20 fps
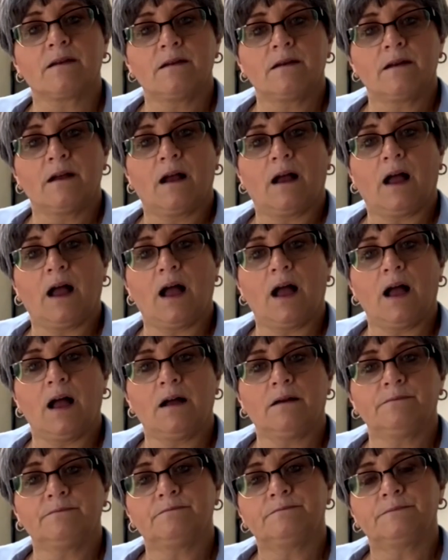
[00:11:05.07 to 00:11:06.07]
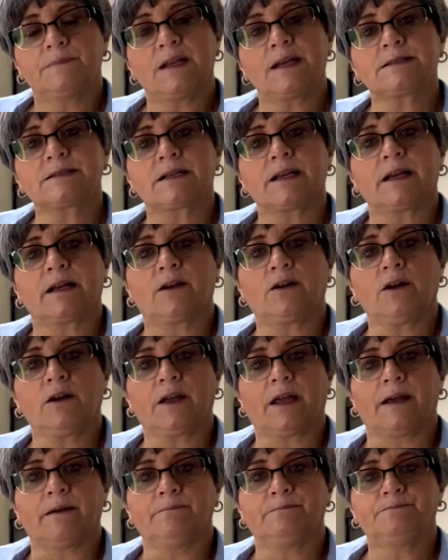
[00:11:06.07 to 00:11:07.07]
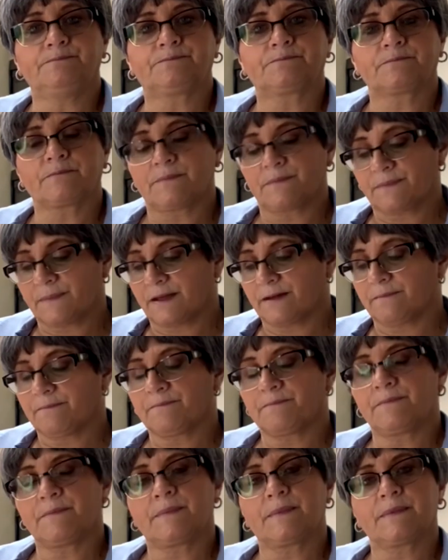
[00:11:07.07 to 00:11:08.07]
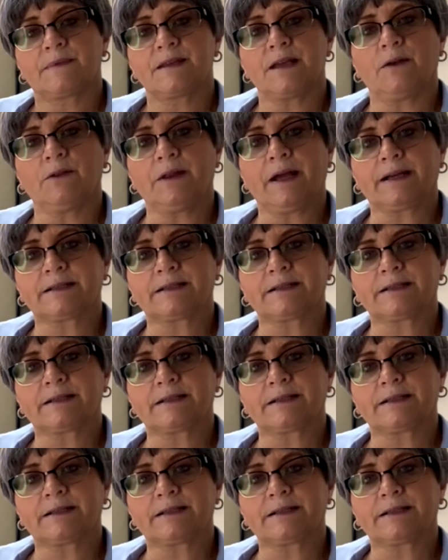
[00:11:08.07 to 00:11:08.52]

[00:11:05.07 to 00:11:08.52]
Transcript: uh, let's get cooking. Till next